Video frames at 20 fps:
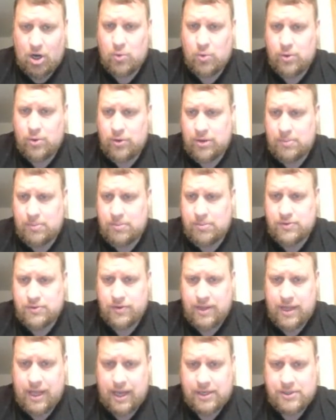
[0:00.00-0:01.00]
real numbers for
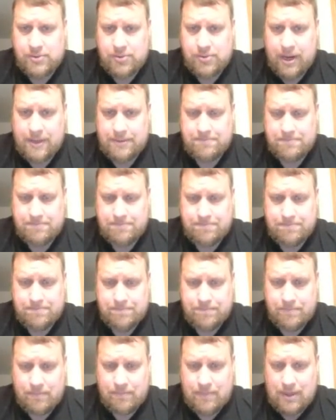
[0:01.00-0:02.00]
the x, right?
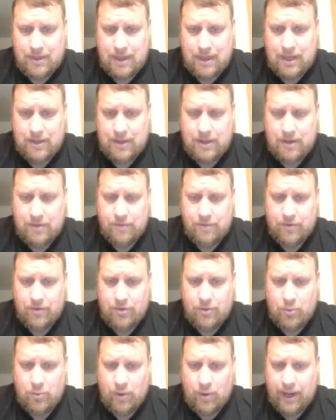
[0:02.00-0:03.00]
And then for
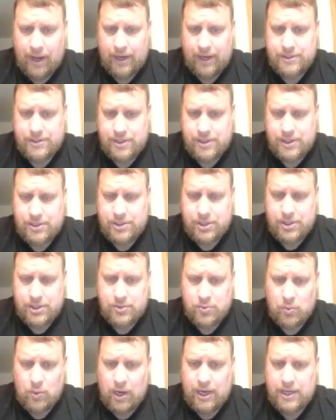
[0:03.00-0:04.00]
the range, it's
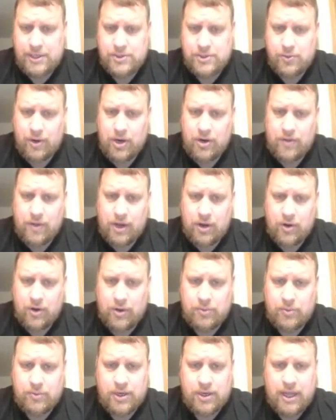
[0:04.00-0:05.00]
just y is greater than or
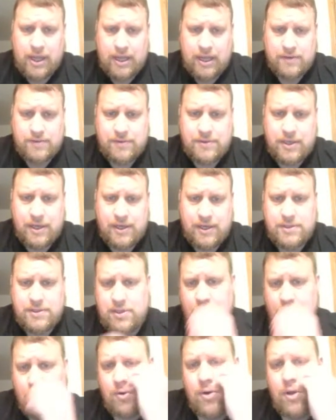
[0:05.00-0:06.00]
equal to -6.
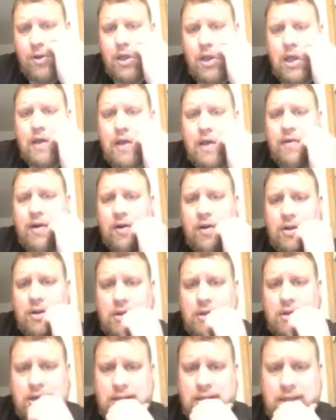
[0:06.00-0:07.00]
So if I were to
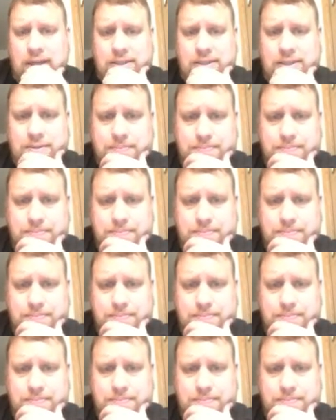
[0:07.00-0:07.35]
look at this,